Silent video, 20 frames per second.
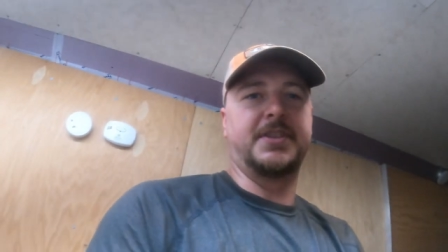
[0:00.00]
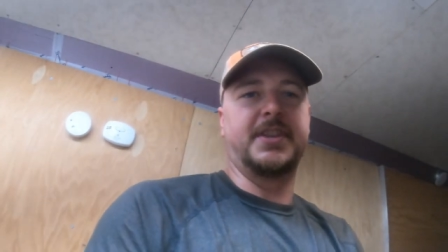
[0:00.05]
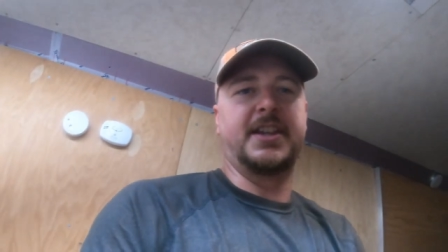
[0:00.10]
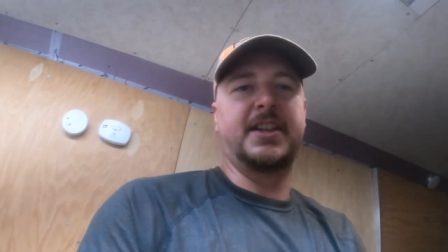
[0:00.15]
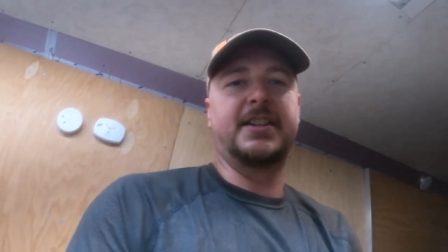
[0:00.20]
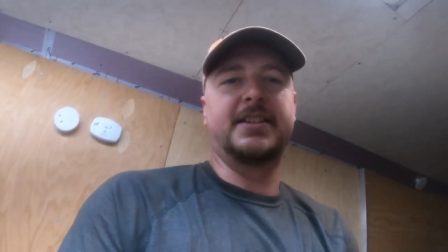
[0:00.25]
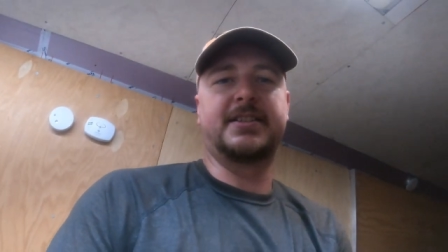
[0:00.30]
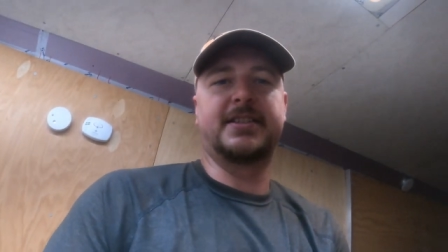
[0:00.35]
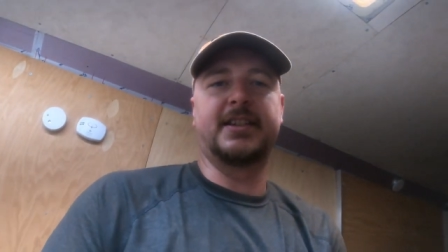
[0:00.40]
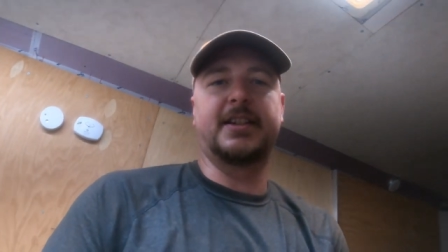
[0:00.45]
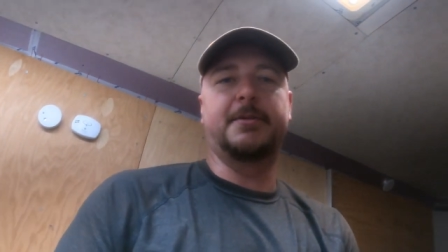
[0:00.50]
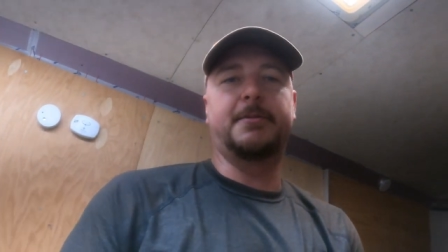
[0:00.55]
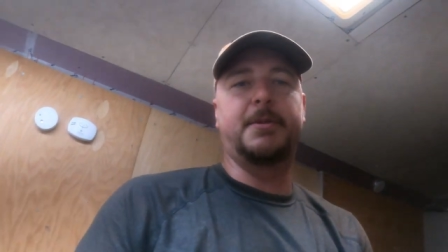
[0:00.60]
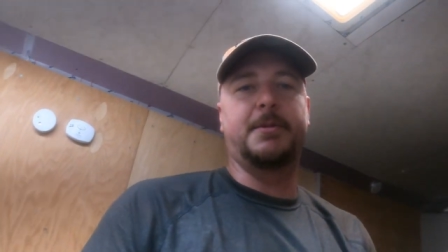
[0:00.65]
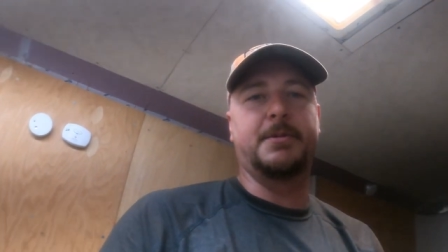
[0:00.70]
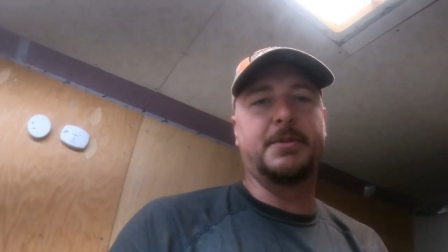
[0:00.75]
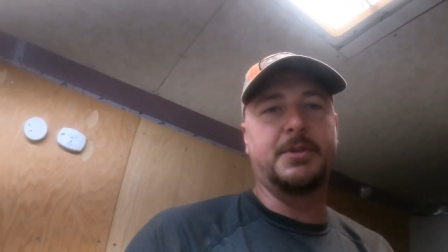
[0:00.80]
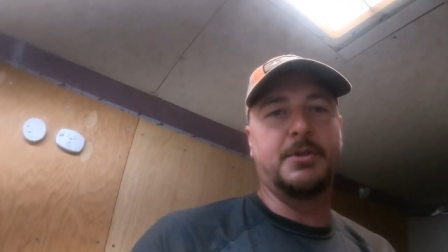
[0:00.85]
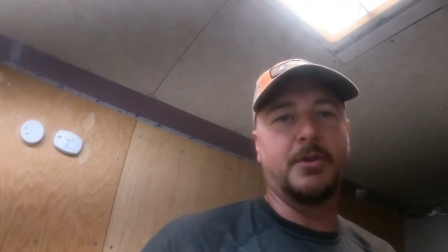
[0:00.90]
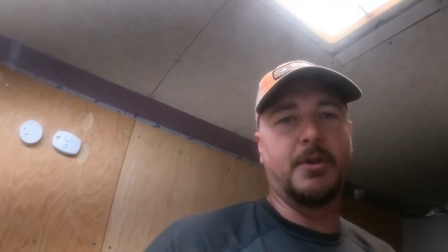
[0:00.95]
things that
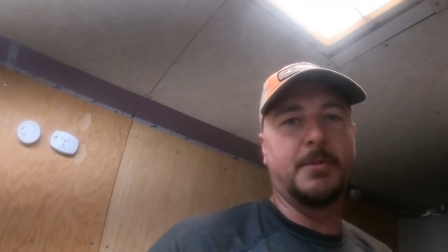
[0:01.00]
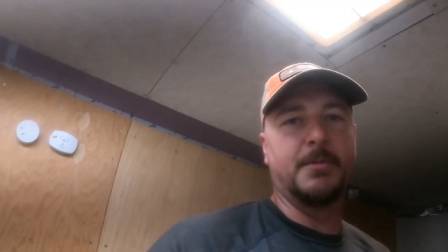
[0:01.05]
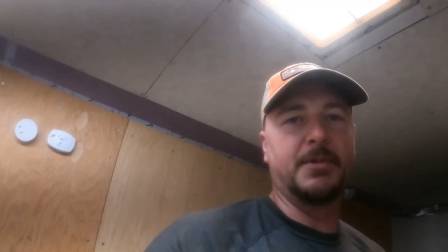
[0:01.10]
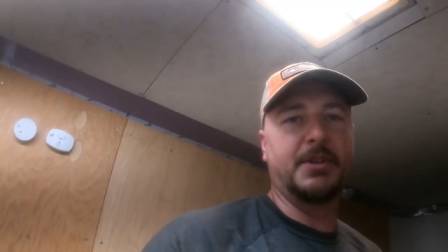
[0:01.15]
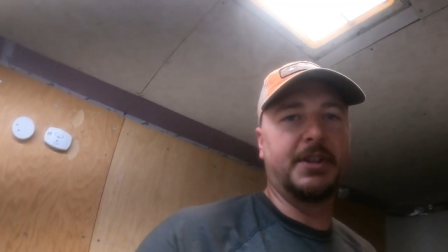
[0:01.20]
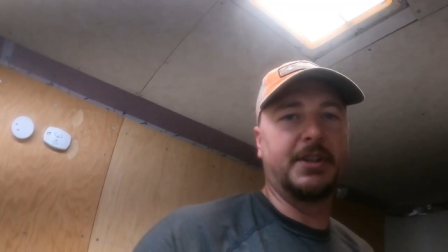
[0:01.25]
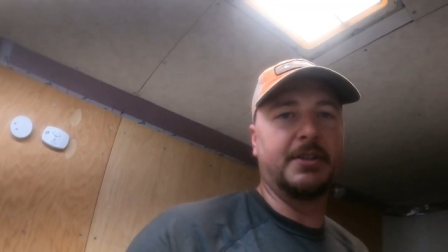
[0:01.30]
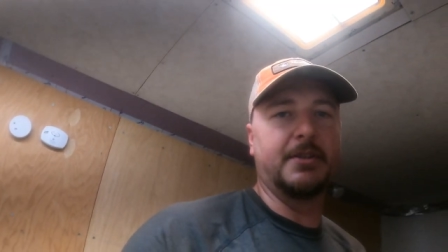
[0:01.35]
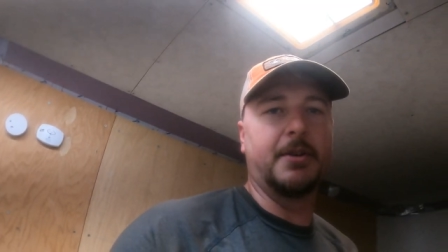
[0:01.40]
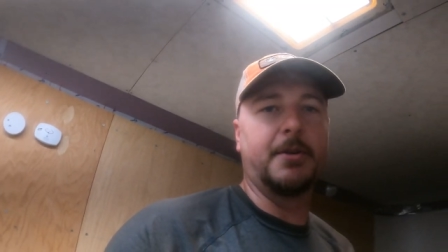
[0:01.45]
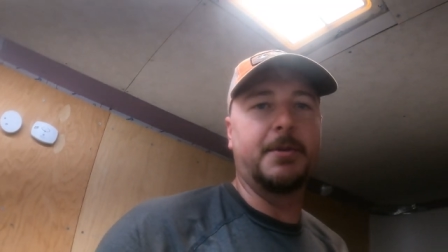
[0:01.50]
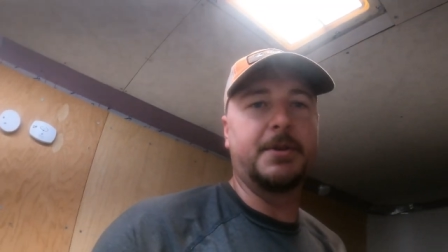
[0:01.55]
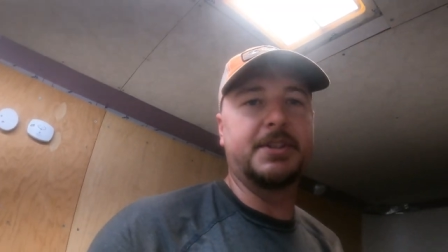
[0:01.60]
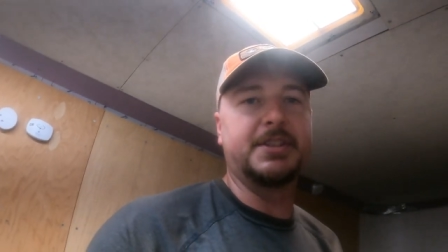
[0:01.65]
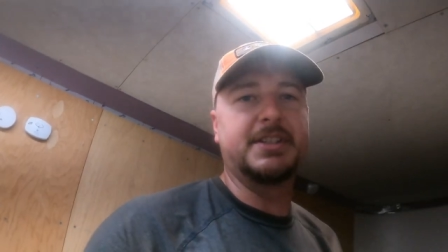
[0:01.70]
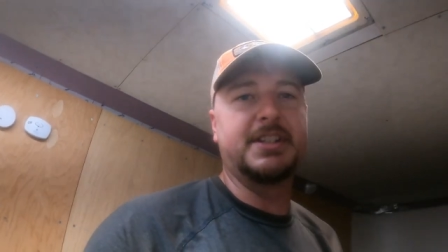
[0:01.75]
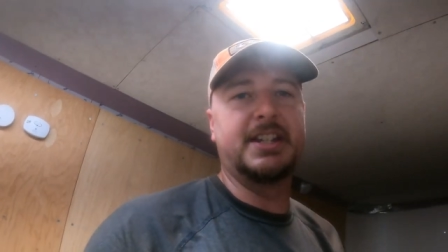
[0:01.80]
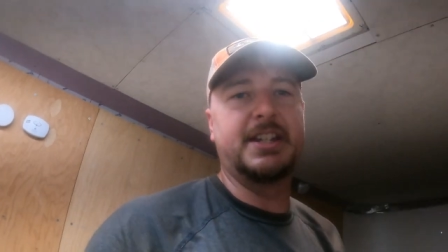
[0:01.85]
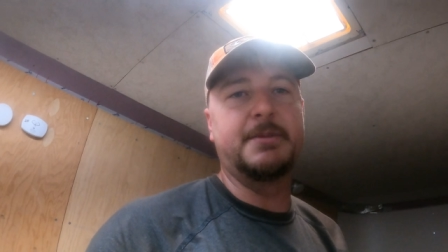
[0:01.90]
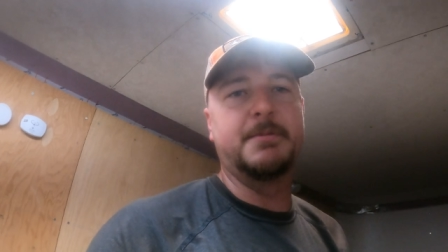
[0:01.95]
we would normally
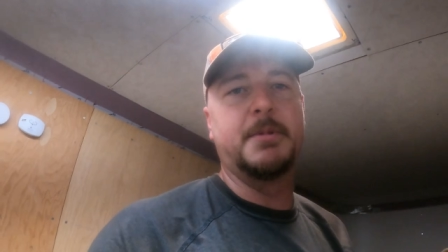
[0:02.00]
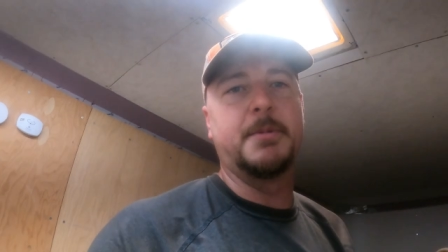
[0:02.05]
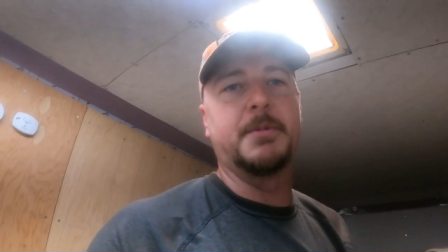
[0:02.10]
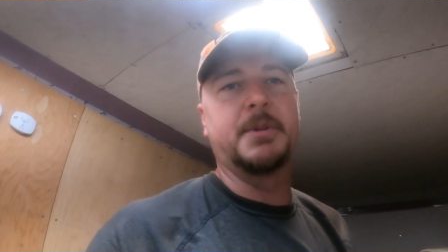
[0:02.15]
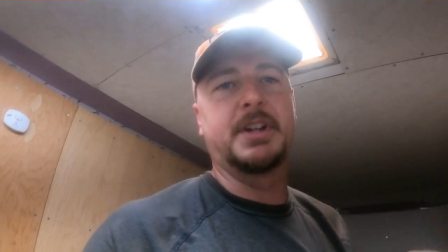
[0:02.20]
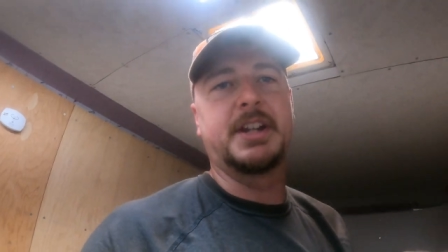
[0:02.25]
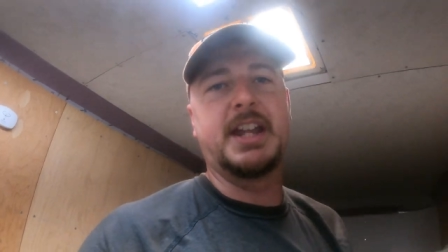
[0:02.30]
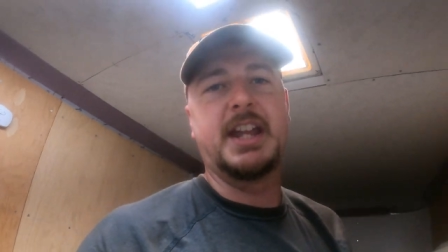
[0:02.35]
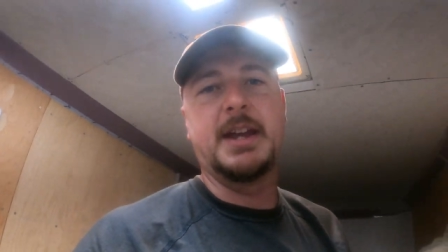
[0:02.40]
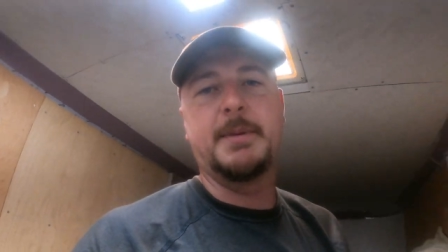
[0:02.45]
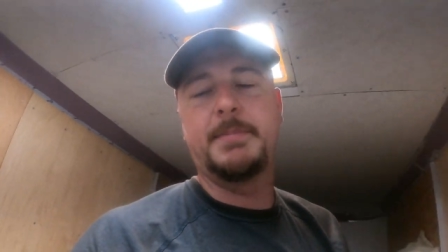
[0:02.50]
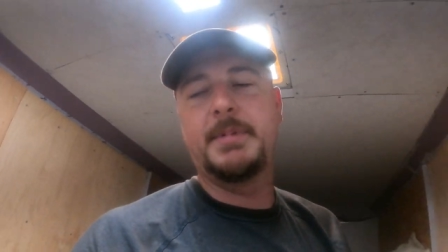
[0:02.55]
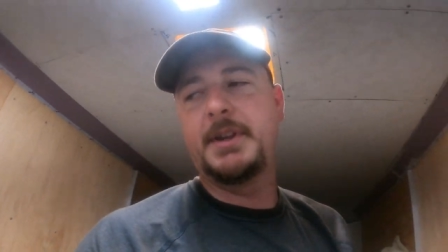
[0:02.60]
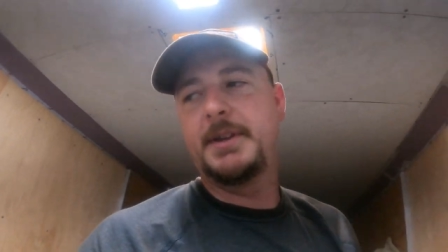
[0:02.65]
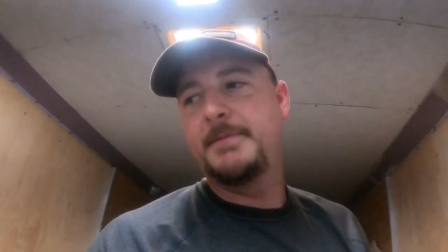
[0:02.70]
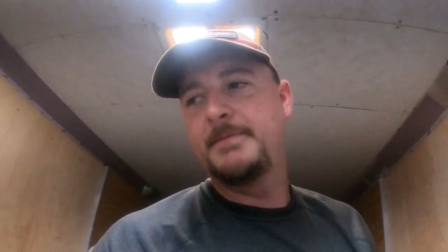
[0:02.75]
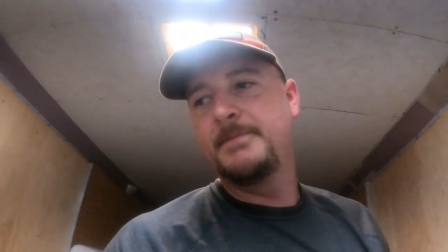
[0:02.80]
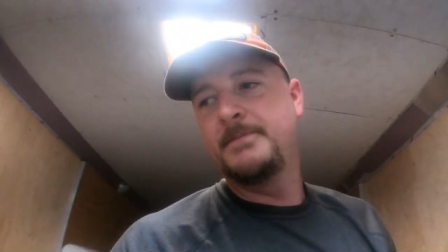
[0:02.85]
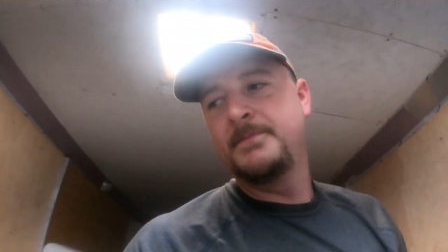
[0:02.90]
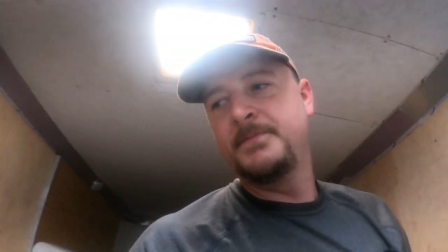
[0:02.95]
always need when we're
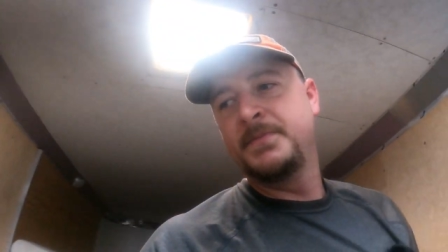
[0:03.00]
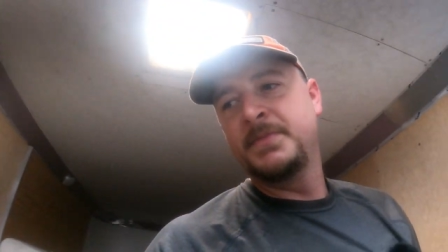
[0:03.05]
camping.